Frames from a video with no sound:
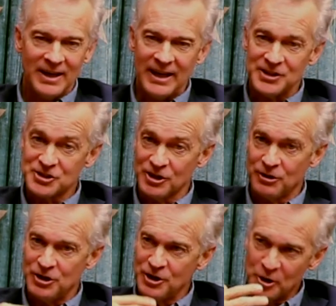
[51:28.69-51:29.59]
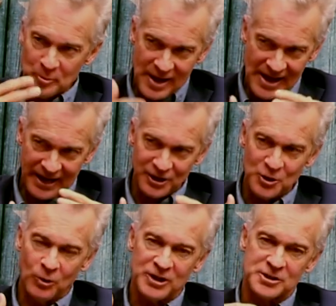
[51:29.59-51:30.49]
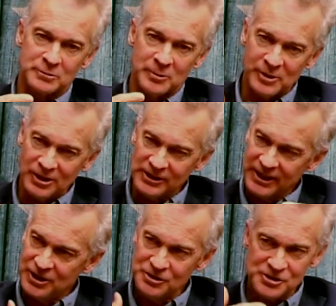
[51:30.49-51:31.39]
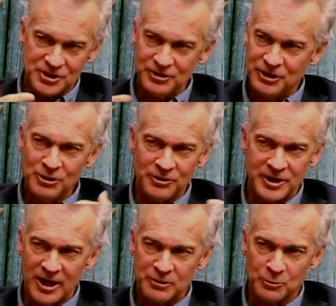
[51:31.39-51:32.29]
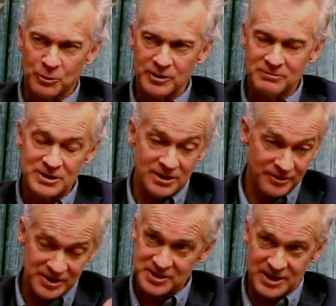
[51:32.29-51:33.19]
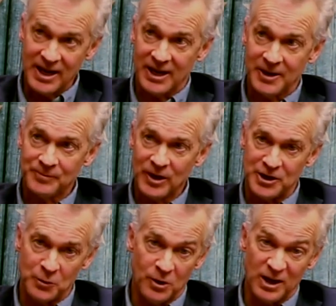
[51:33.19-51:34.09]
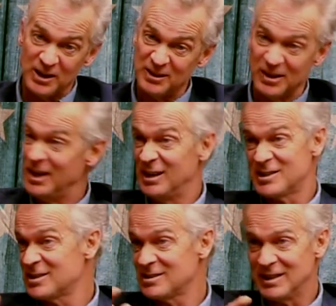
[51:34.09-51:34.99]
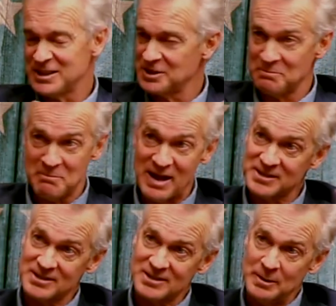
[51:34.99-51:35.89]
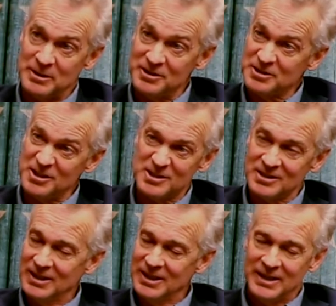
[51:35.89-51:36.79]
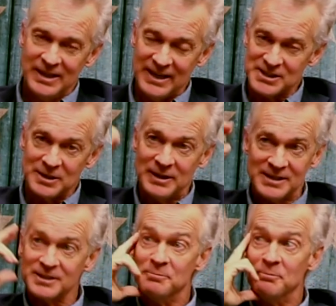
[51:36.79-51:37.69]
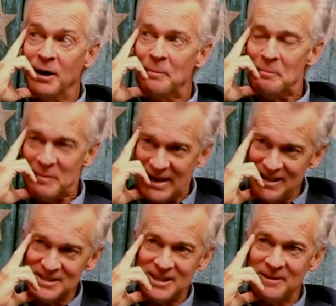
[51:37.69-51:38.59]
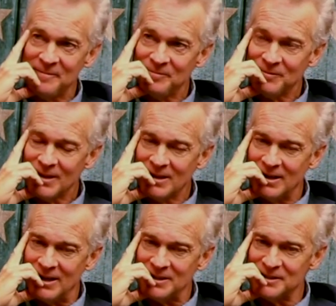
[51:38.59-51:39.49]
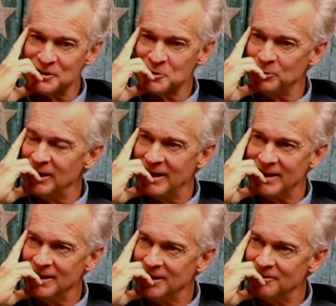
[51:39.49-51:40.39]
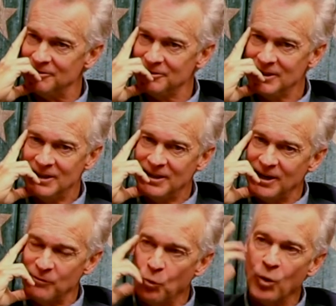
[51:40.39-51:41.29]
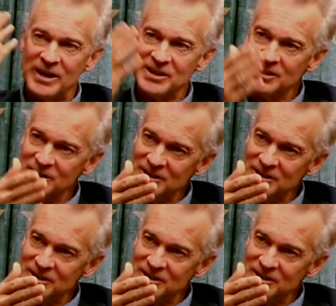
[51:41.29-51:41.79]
And so you go back and you watch the rebuilding, and you still you go in the Ninth Ward to this day, and you walk in there, and it's it's a mess. Wow. I mean, it's just it's an it's an amazing uh, display of of what